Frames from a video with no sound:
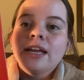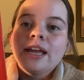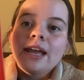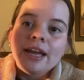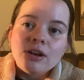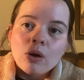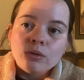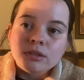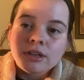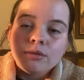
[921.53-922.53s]
and
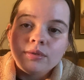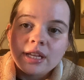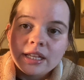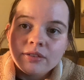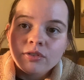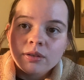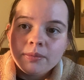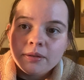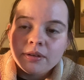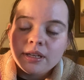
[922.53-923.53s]
also Native
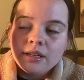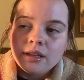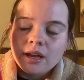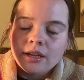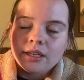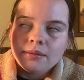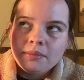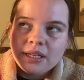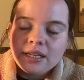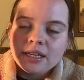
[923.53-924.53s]

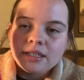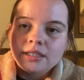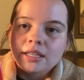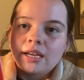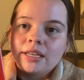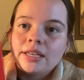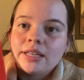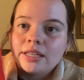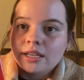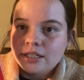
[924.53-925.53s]
comedians like in
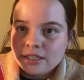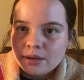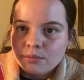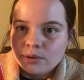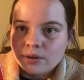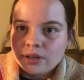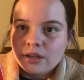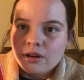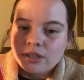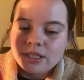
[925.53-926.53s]
the contemporary
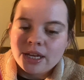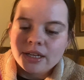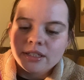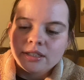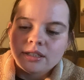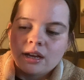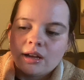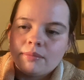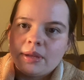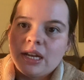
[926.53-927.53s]
context
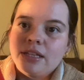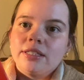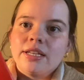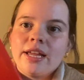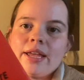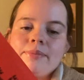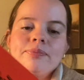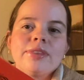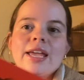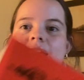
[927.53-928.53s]
and in today.
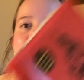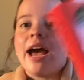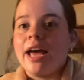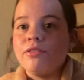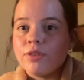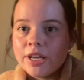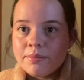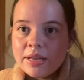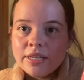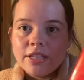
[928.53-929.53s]
And I've
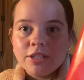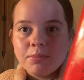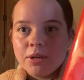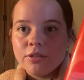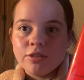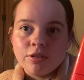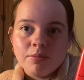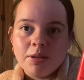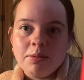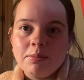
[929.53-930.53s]
recommended this book to so
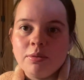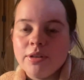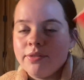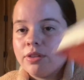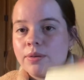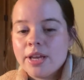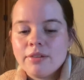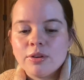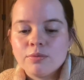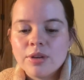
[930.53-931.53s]
many people, even though I
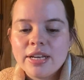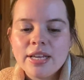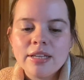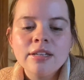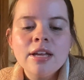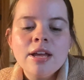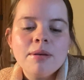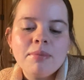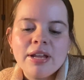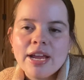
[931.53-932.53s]
haven't read it.
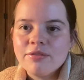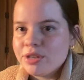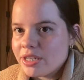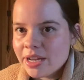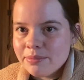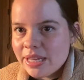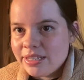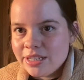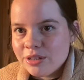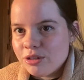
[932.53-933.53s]
But every time
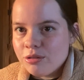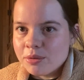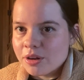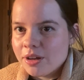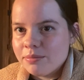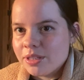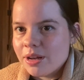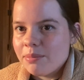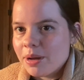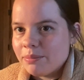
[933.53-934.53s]
Indian humor comes
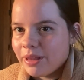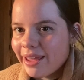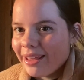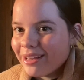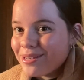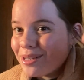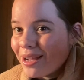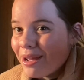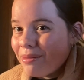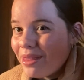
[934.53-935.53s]
up, I'm like,
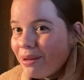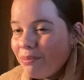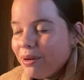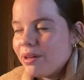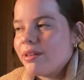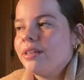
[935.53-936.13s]
check out that book.